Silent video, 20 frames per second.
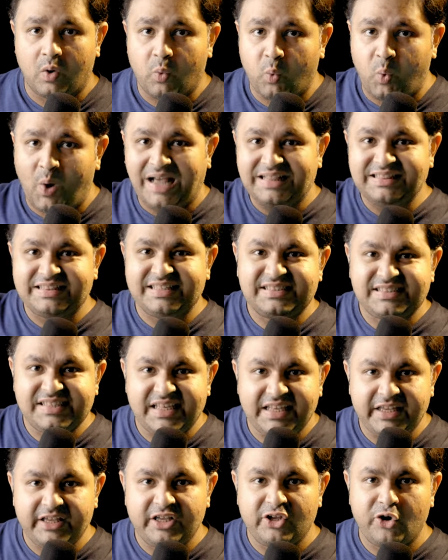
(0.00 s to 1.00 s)
while the
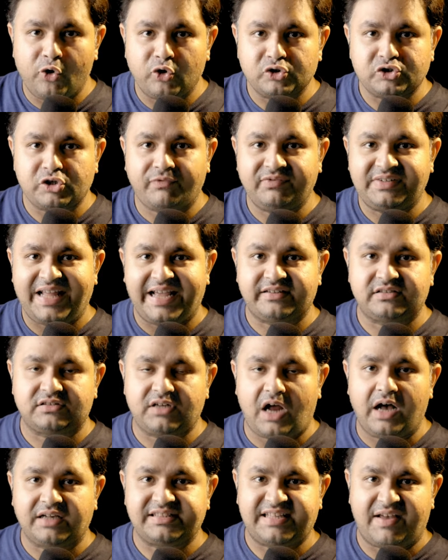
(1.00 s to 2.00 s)
CEOs of tech
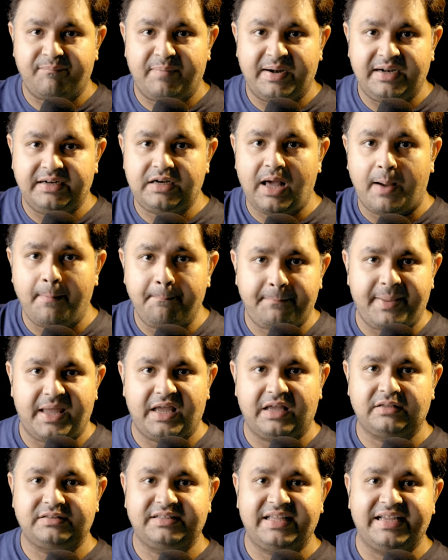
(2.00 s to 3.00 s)
stocks have been
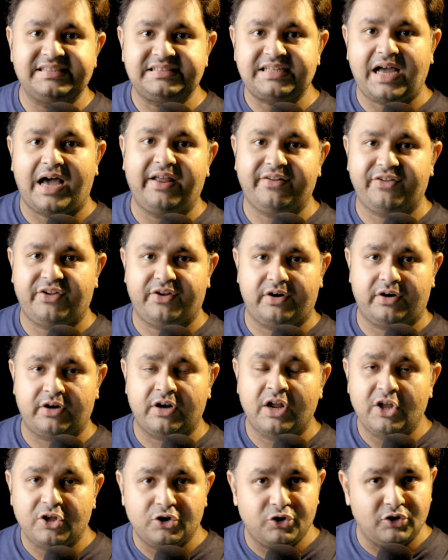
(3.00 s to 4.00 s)
dumping the entire year,
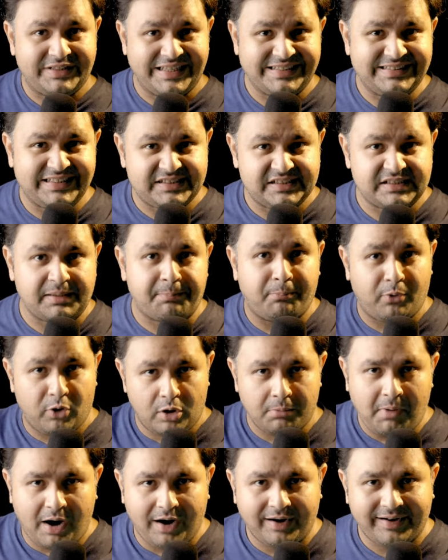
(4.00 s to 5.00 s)
you think this is a
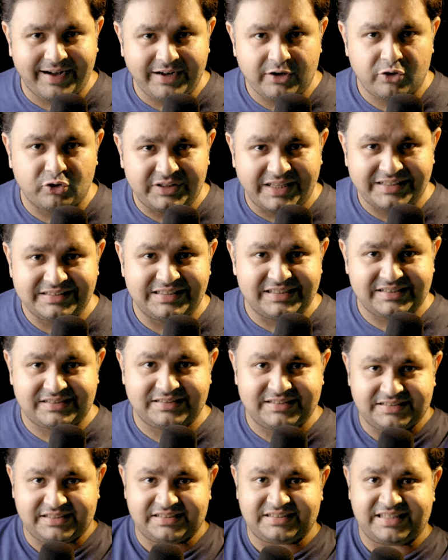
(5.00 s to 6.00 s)
bull market? You think this,
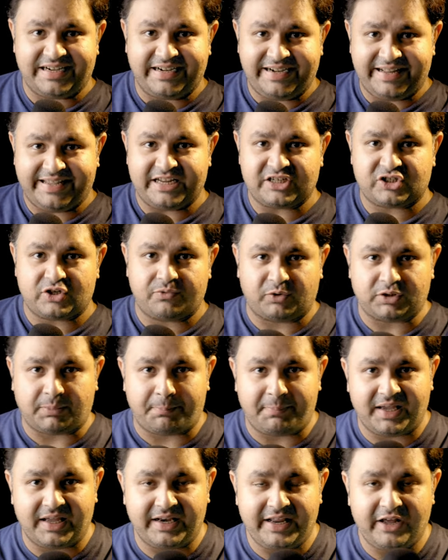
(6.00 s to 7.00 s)
this is an indication for the
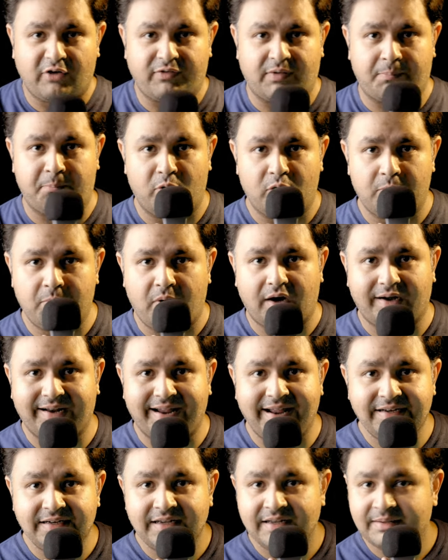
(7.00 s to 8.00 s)
beginning of a bull
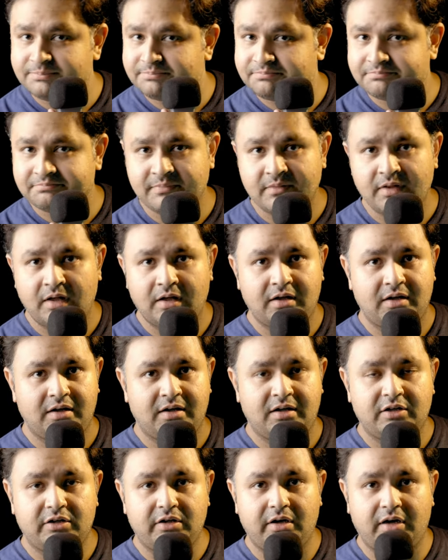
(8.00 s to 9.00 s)
market?
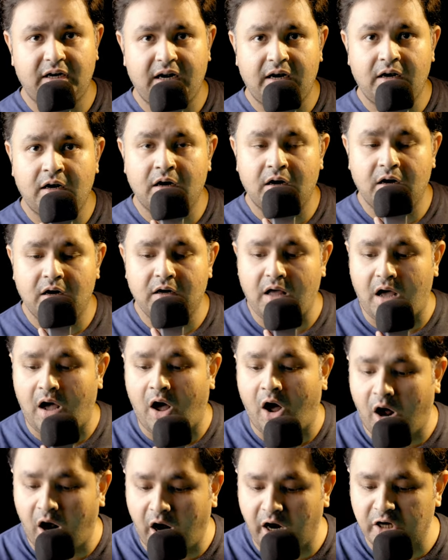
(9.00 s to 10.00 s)
you're going to learn a
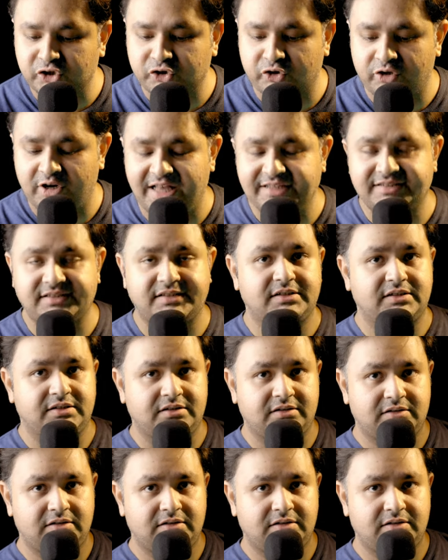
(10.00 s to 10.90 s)
harsh lesson.